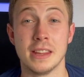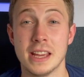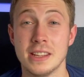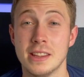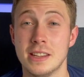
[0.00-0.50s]
at the
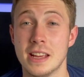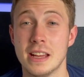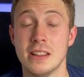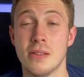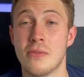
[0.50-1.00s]
end of the
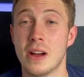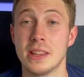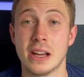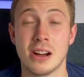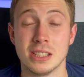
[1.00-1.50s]
day, the
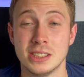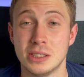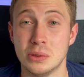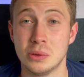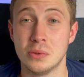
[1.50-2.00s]
fact that I
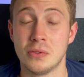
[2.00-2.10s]
still